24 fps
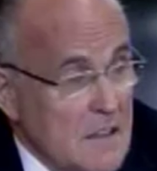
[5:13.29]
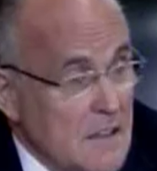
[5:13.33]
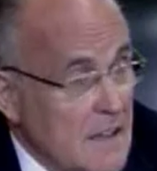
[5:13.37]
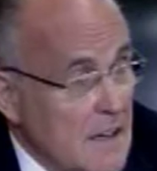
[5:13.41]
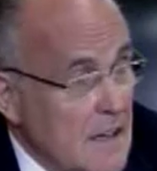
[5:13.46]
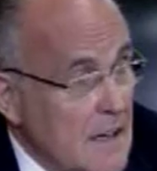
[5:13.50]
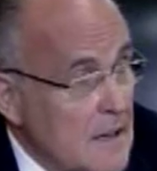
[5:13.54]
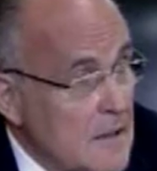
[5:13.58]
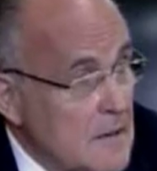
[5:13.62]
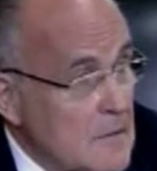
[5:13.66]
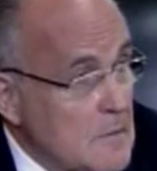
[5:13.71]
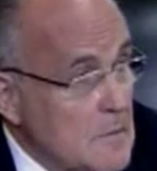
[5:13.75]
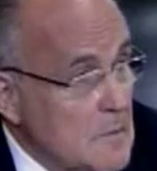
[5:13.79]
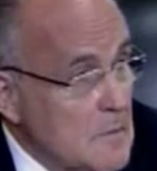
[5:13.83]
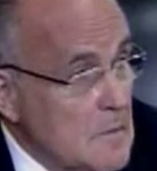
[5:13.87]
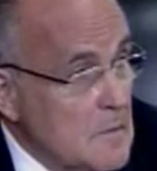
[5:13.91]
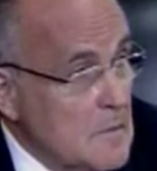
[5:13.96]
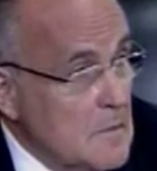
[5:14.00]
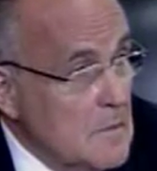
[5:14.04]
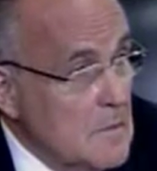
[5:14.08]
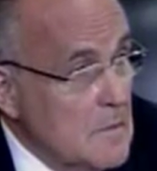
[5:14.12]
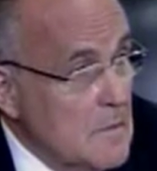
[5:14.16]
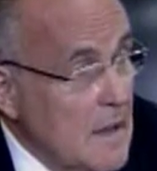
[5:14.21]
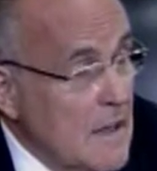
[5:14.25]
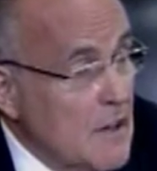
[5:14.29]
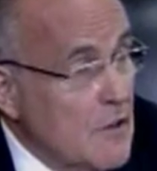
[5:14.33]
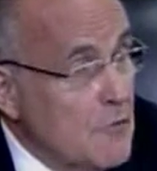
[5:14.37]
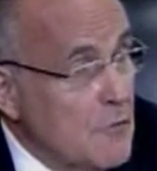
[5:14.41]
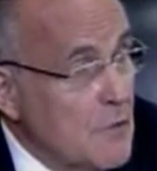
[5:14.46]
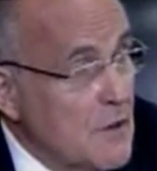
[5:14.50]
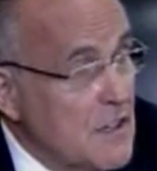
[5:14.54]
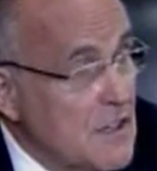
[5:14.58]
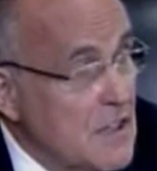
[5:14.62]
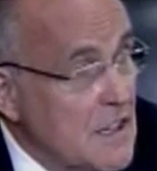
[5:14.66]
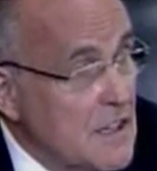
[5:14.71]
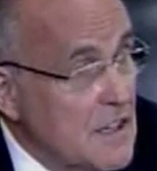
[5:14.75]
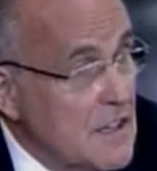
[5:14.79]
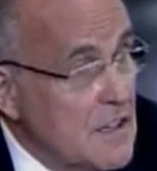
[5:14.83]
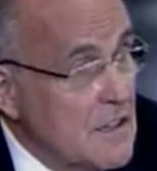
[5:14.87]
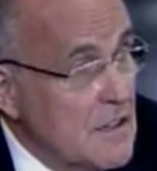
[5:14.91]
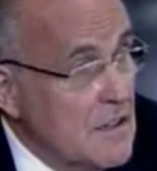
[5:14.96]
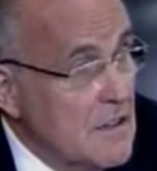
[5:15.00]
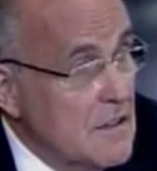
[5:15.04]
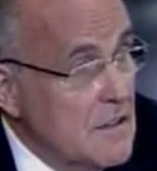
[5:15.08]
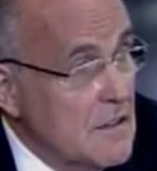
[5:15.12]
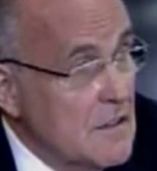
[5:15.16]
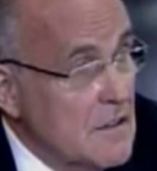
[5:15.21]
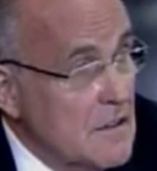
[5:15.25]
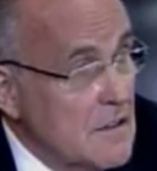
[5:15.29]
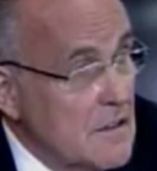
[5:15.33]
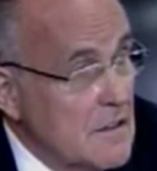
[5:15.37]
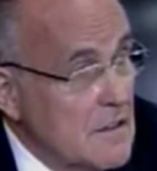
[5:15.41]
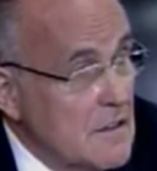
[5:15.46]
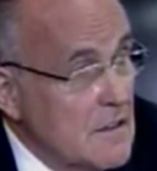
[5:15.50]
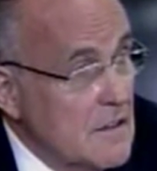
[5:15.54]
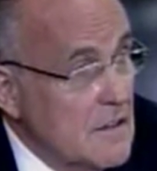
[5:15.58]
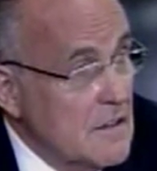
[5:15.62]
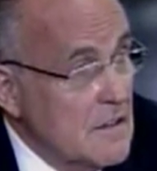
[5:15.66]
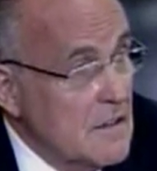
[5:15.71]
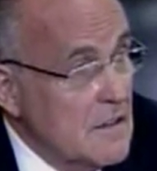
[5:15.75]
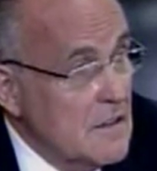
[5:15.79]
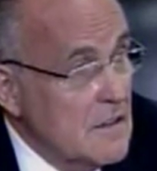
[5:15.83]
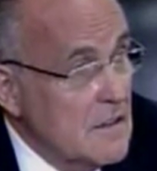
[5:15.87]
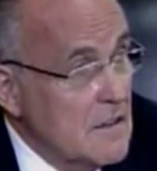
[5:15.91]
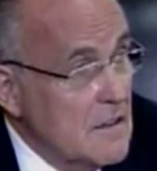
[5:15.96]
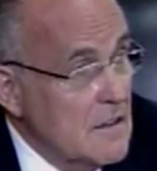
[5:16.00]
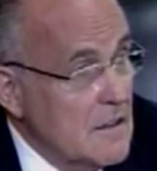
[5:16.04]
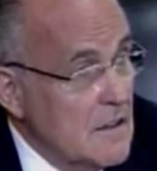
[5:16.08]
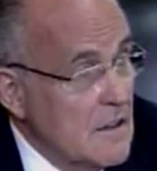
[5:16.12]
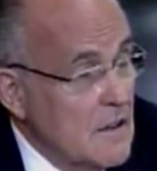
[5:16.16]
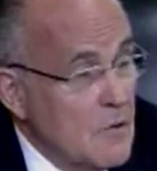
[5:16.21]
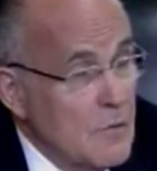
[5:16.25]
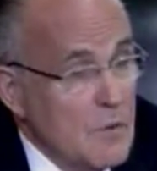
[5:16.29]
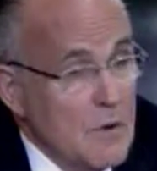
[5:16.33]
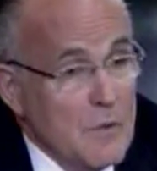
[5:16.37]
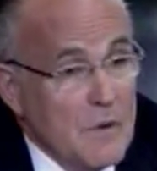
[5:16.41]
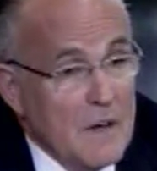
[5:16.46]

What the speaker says: And if we did it, we